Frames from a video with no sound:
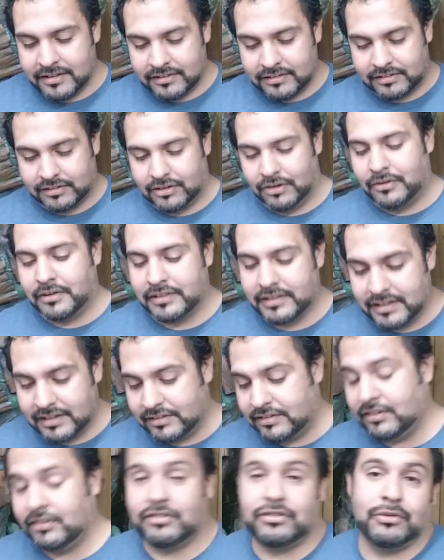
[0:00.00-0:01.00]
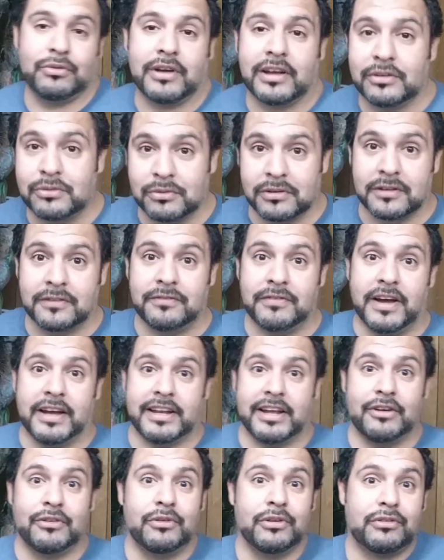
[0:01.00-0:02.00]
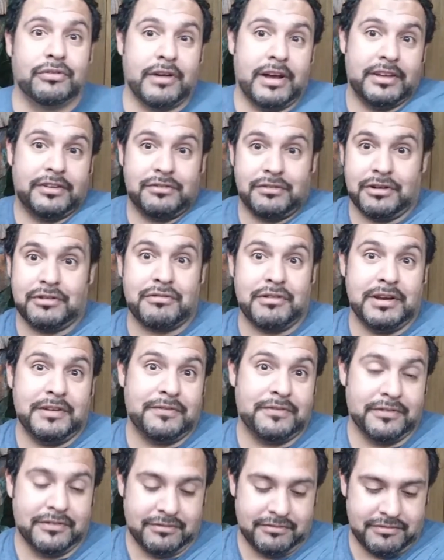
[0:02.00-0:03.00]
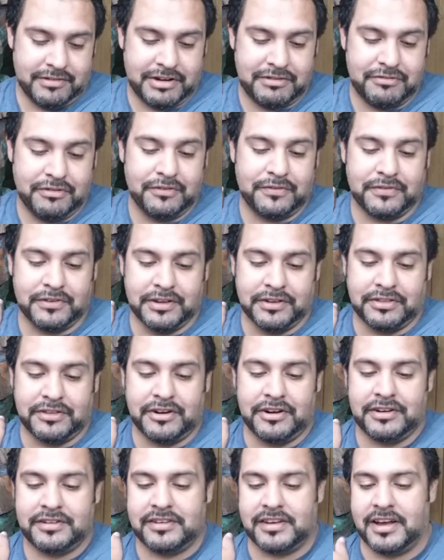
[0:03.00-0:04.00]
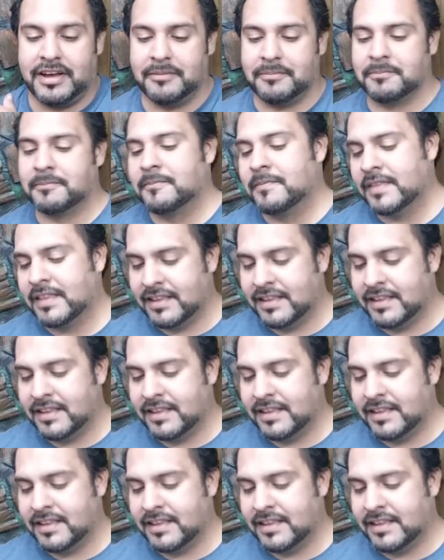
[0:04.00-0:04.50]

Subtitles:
So in this issue, I guess we're going to find out who he tries to recruit for the third time.